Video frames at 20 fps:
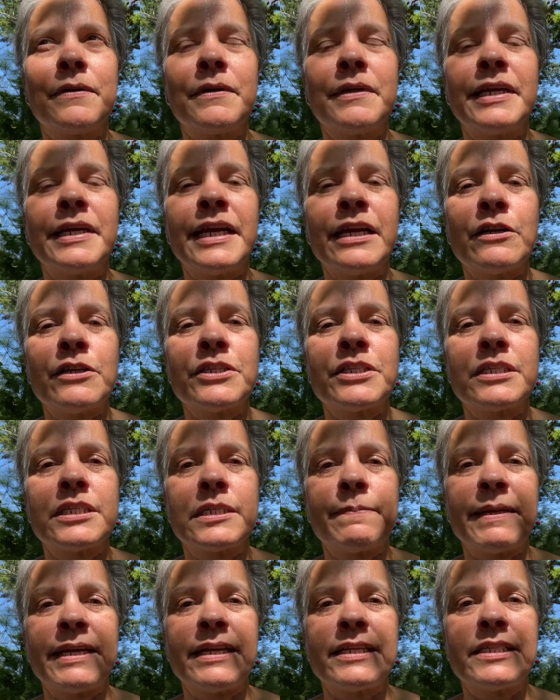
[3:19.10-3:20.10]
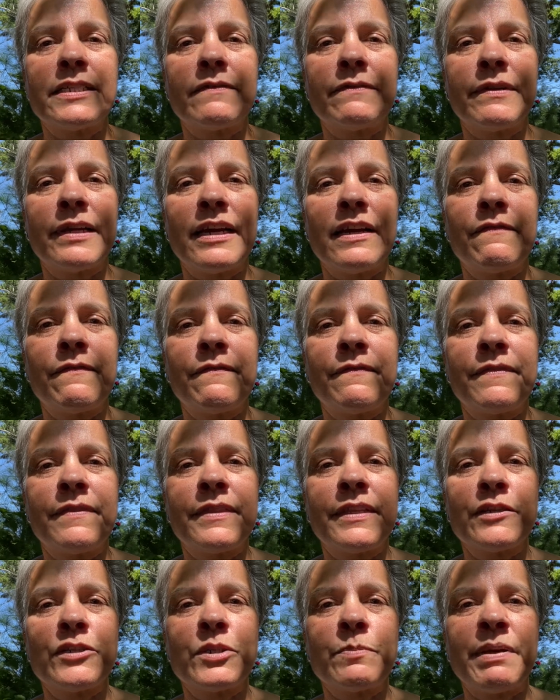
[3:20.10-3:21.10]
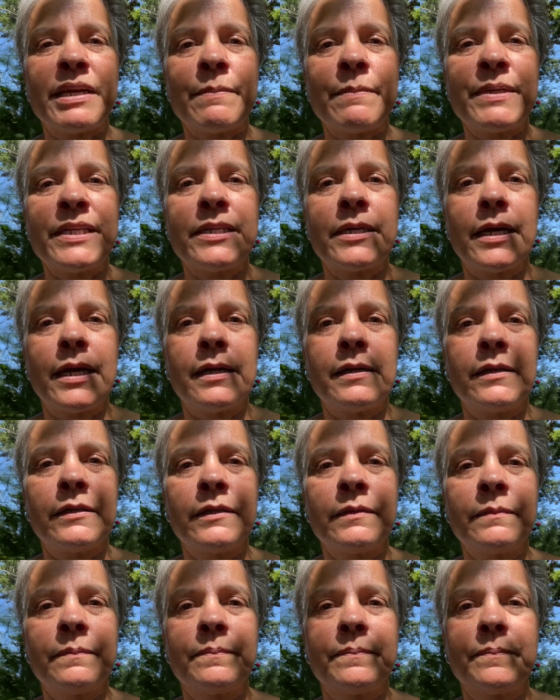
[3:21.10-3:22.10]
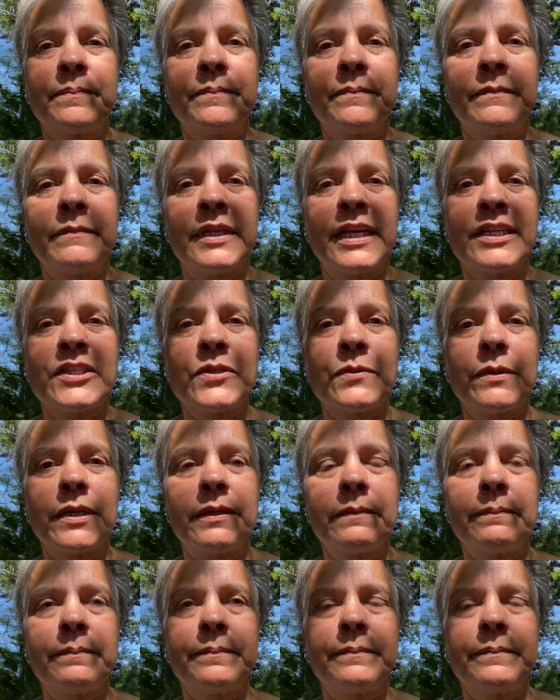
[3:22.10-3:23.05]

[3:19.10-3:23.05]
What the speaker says: here's the spans of life. There's baby toddler, that's 1.